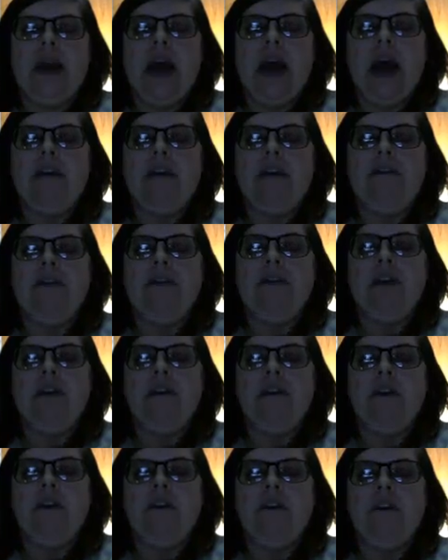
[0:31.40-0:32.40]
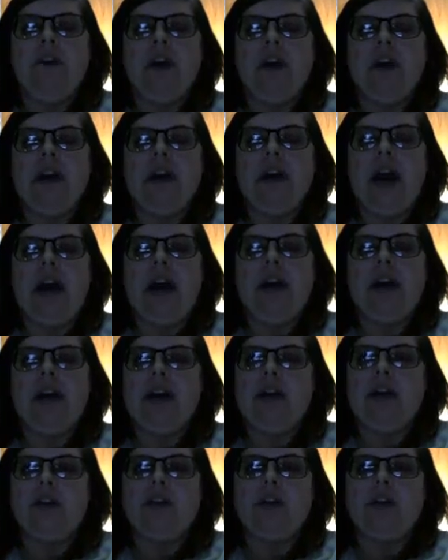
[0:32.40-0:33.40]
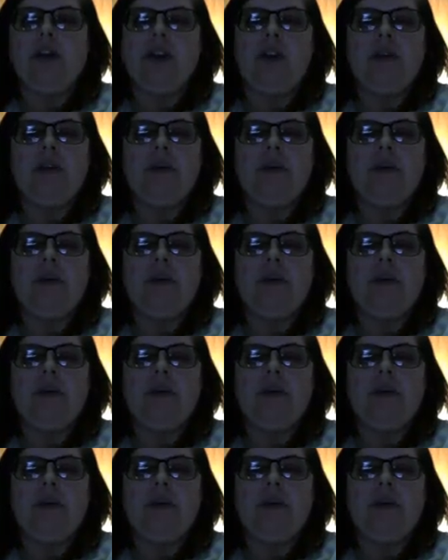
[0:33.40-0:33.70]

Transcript: F for frilled neck lizard,